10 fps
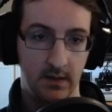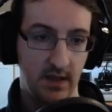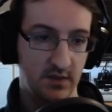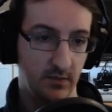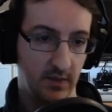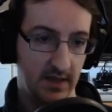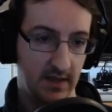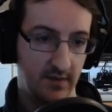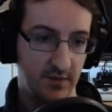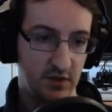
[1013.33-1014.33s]
Next up we
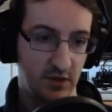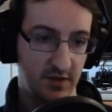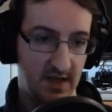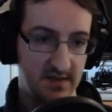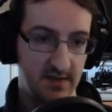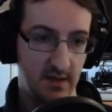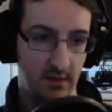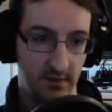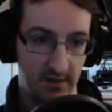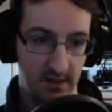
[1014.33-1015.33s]
have Sword SC
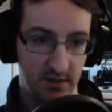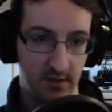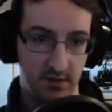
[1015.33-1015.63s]
Alternation.